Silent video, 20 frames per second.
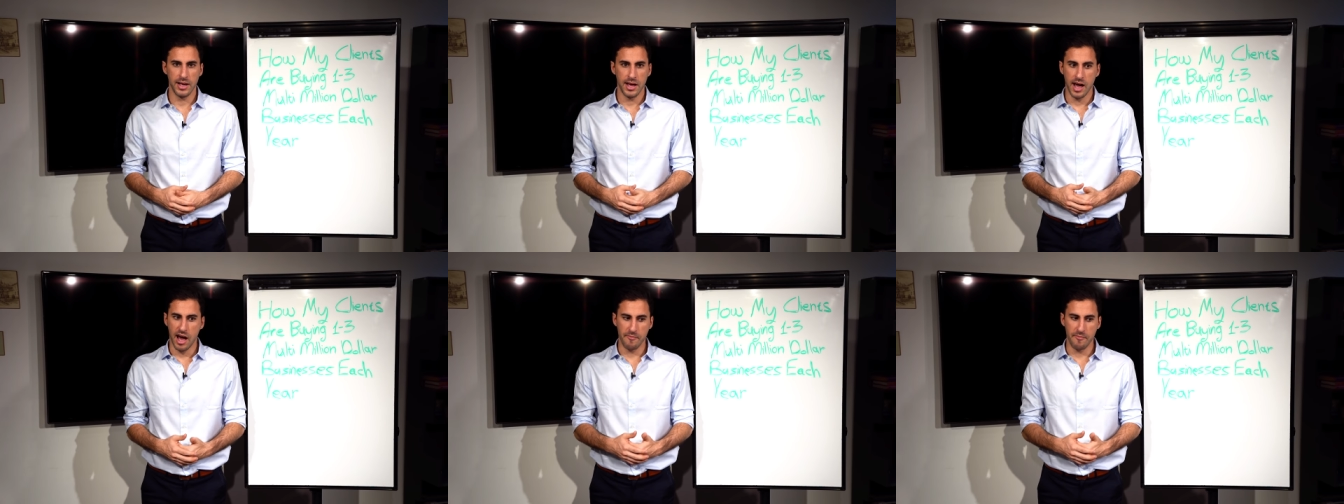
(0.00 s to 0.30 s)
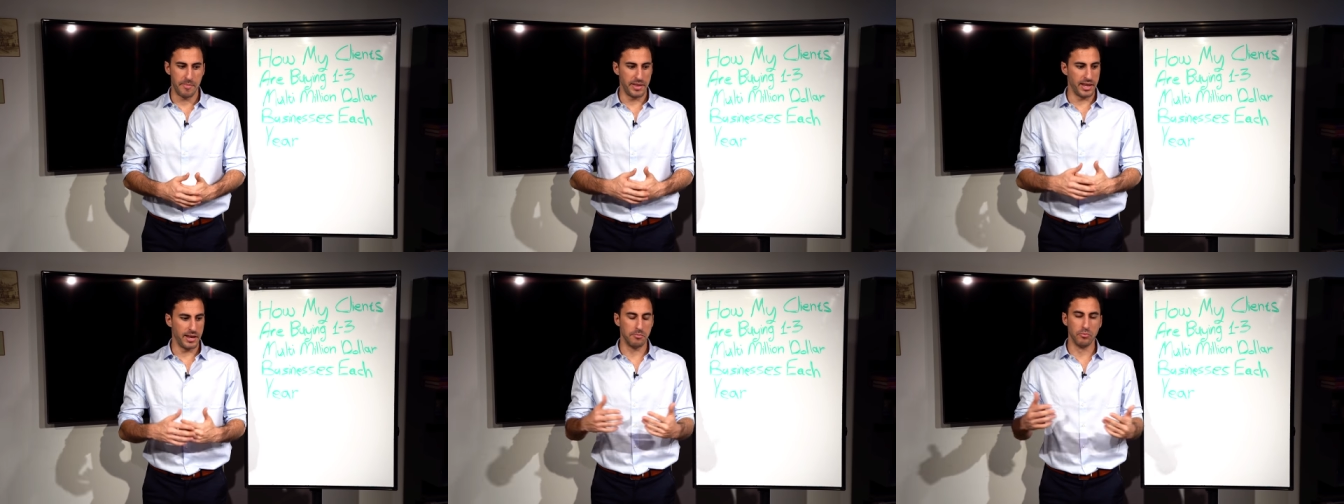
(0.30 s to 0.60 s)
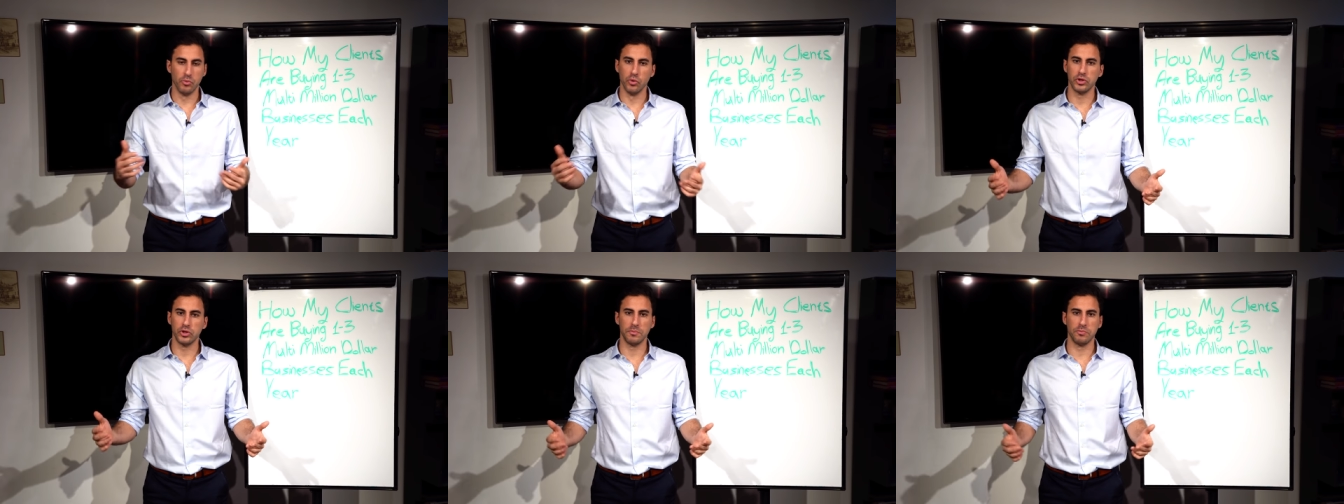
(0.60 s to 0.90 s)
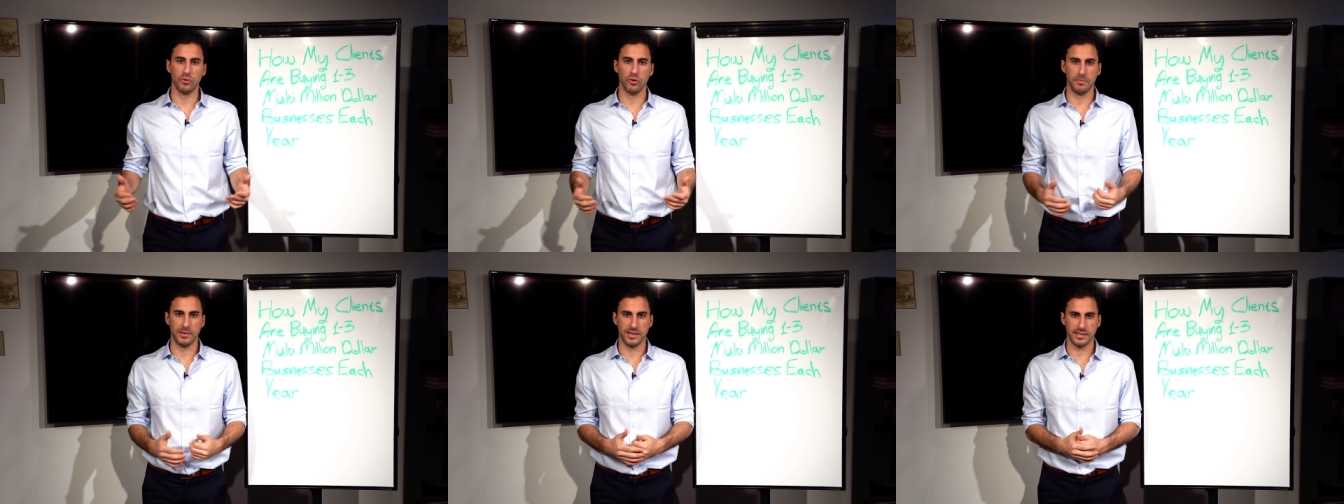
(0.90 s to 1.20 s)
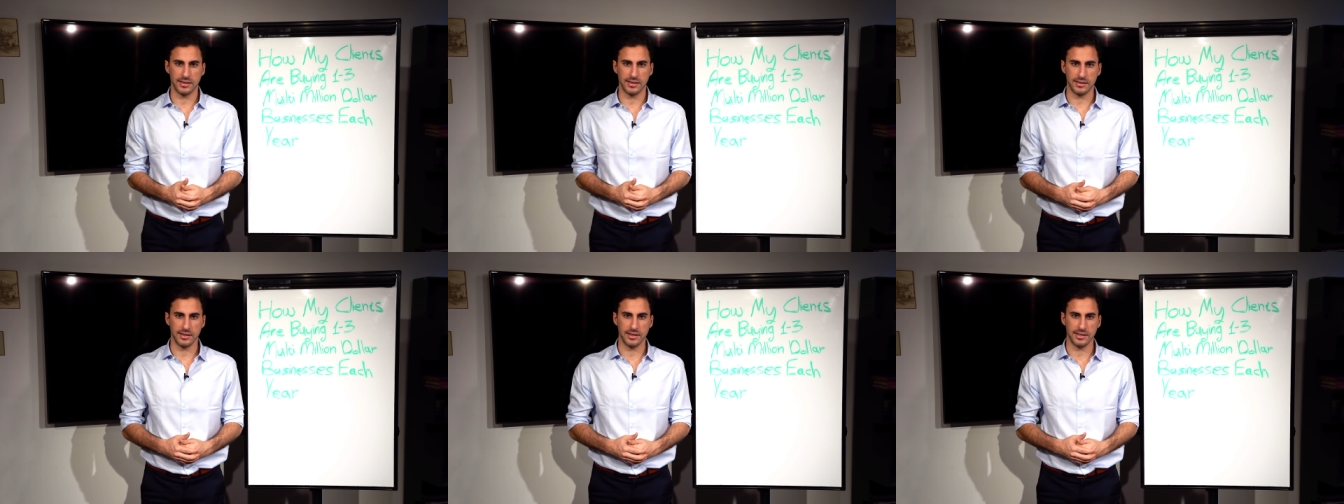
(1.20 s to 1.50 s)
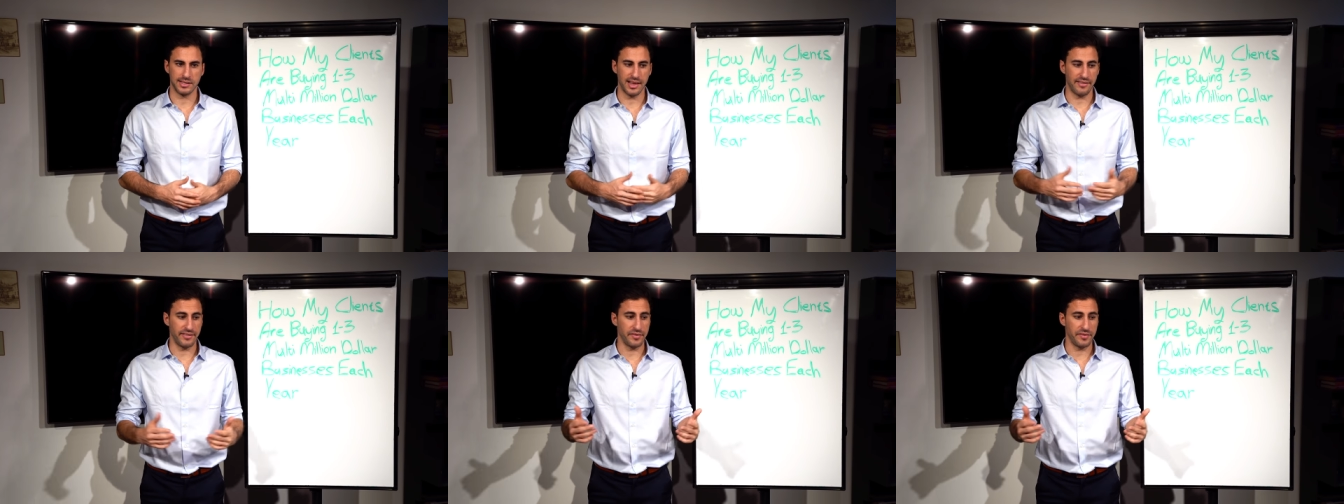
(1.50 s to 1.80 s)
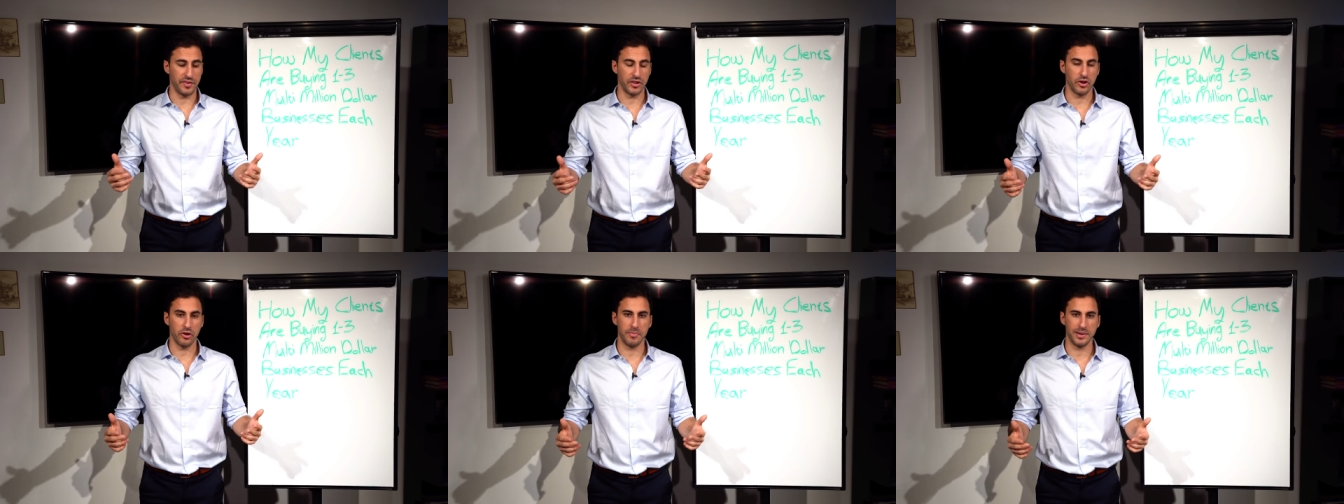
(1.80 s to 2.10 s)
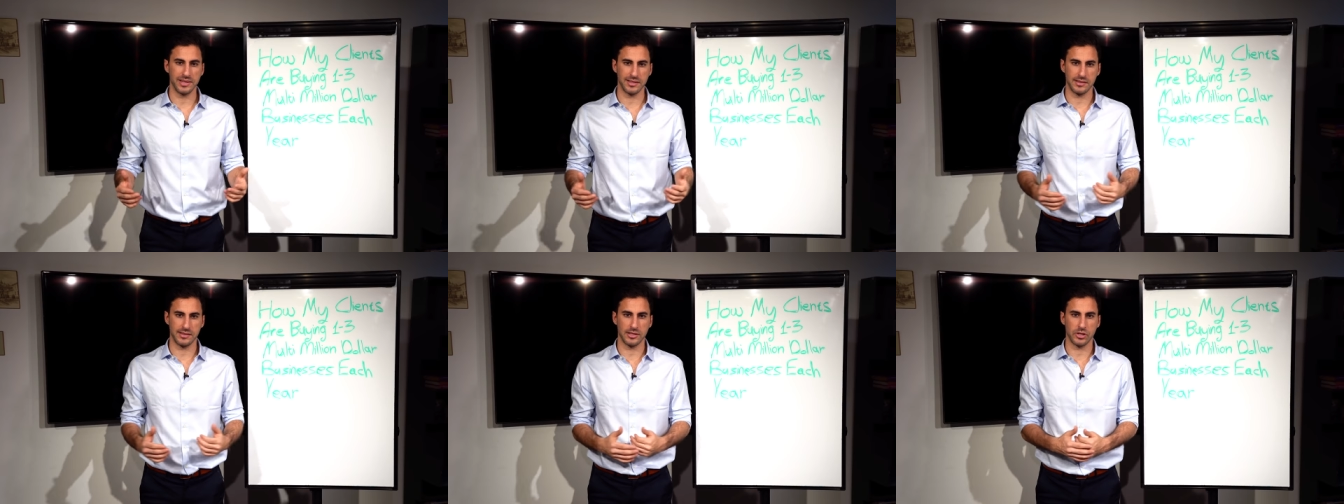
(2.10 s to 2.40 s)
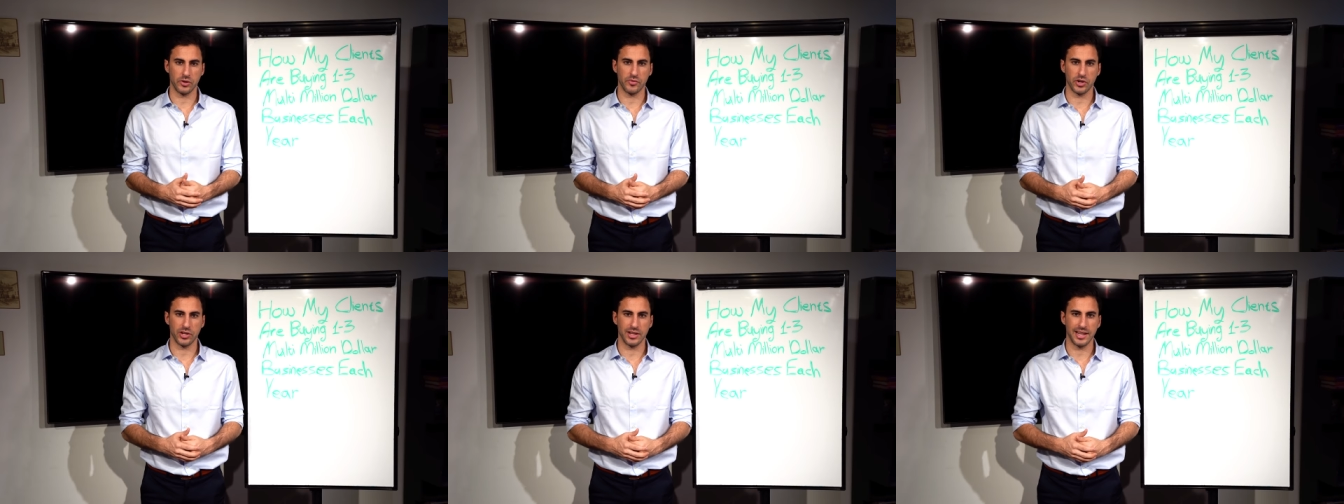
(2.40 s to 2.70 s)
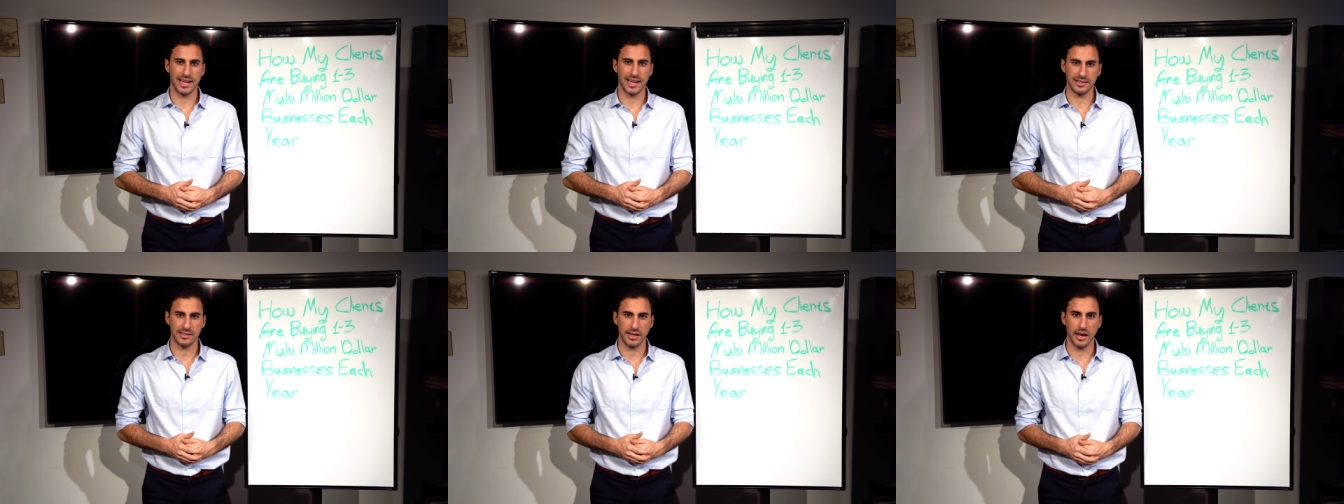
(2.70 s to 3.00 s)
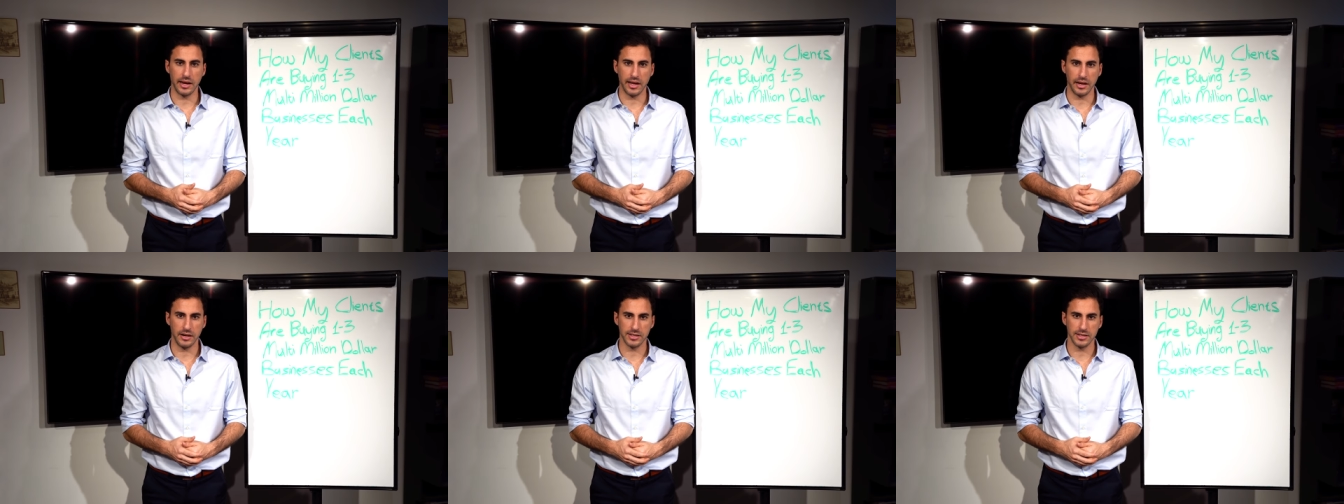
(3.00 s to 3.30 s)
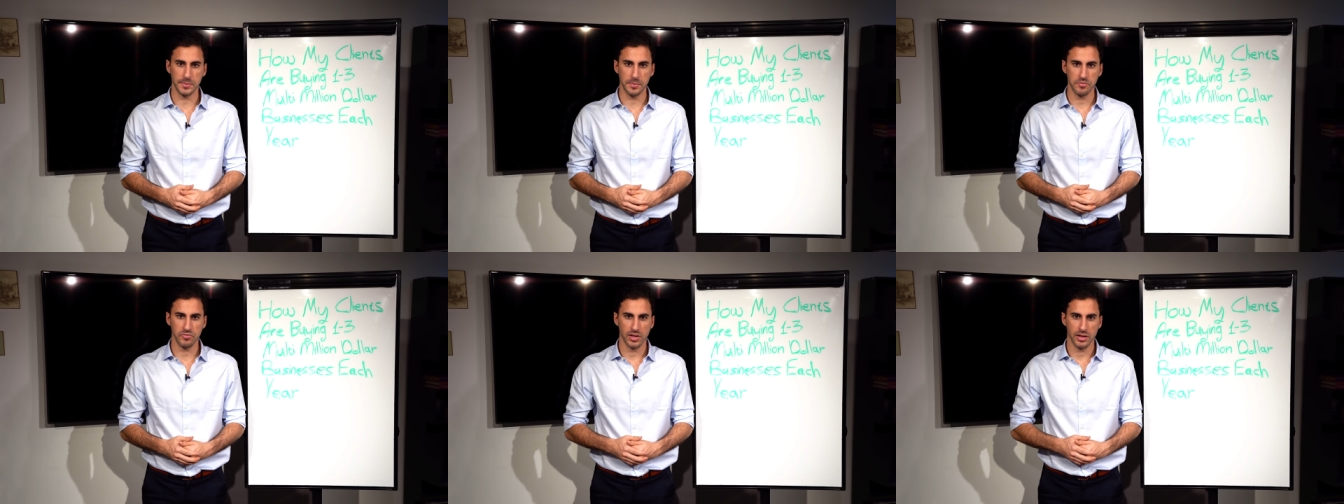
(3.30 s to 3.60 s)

I've been in multiple businesses, seven-figure businesses over the last 10 years.